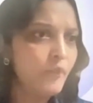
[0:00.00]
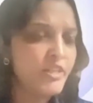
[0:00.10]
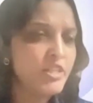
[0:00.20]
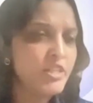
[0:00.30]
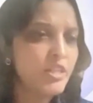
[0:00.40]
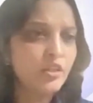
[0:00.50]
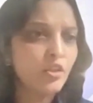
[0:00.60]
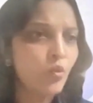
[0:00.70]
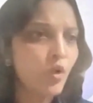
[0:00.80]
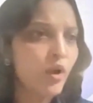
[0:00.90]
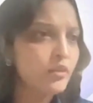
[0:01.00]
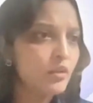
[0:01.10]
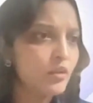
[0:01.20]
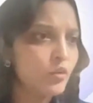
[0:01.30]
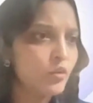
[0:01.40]
there's another
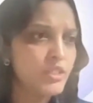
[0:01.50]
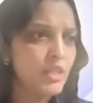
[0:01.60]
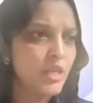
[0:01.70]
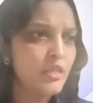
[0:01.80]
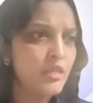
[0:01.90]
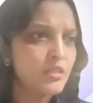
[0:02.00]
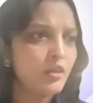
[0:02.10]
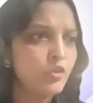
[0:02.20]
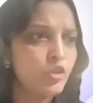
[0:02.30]
one who says,